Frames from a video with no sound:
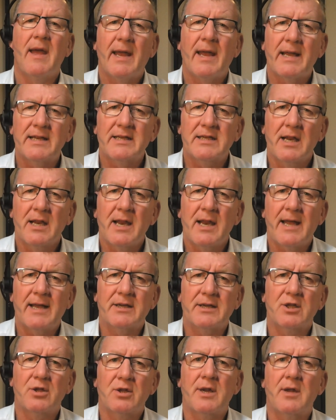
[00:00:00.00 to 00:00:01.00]
is
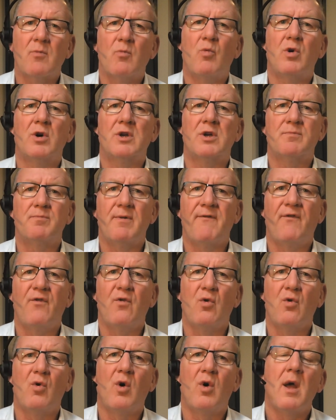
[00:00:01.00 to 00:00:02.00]
less than it was
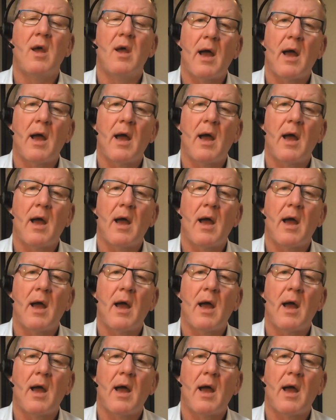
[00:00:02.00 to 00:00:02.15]
before?